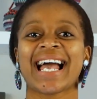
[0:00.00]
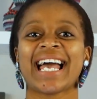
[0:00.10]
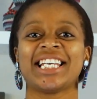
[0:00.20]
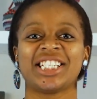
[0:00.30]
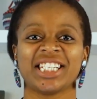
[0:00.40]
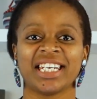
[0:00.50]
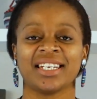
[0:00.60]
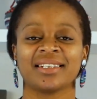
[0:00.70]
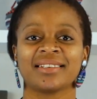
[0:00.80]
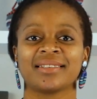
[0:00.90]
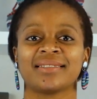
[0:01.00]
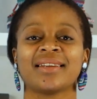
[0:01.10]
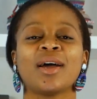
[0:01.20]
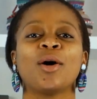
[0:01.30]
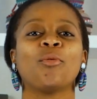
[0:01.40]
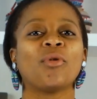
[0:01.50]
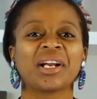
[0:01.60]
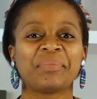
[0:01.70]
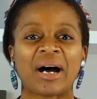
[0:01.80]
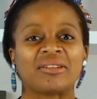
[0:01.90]
hygiene. What
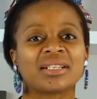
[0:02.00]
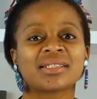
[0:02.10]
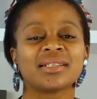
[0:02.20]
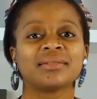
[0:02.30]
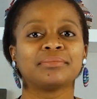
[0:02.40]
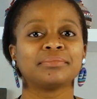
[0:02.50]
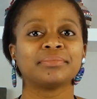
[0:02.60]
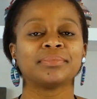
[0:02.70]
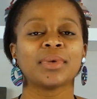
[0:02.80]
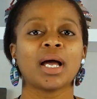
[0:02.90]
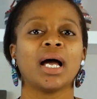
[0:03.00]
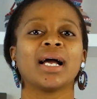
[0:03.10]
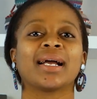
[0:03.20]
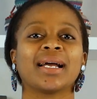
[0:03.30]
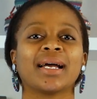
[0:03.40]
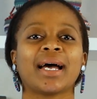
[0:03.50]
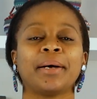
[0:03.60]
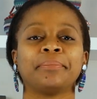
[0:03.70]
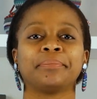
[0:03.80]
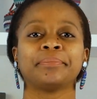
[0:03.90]
about it?
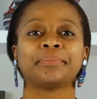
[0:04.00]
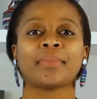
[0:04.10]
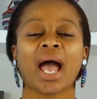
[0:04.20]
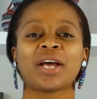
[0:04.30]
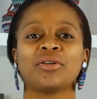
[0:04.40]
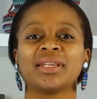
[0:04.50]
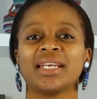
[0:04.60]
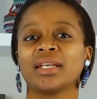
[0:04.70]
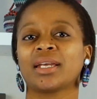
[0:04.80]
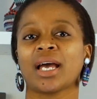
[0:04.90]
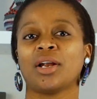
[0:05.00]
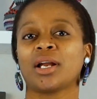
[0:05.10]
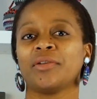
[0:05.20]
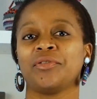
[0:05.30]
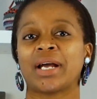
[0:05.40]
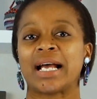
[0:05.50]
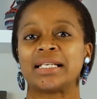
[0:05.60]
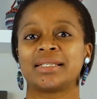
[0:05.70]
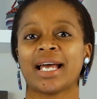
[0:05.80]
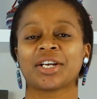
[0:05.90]
I don't think a lot of you
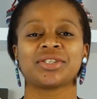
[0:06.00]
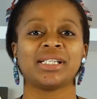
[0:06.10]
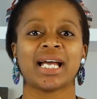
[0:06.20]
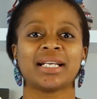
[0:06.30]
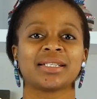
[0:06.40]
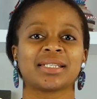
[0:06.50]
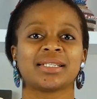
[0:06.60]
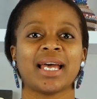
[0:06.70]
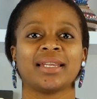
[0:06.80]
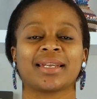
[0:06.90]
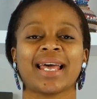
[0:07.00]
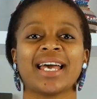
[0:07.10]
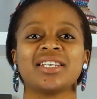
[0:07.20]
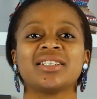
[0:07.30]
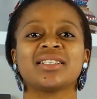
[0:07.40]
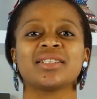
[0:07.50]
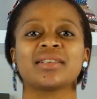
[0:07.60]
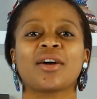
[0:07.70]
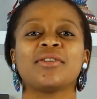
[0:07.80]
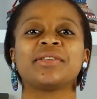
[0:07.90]
guys actually understand that
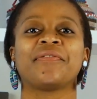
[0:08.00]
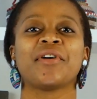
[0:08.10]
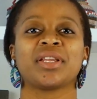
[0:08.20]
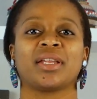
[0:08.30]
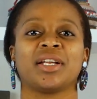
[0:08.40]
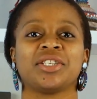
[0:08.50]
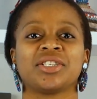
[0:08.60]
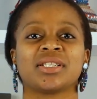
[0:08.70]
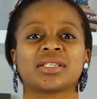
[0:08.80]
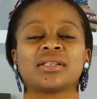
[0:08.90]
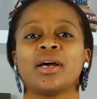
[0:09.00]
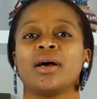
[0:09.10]
hygiene goes further than just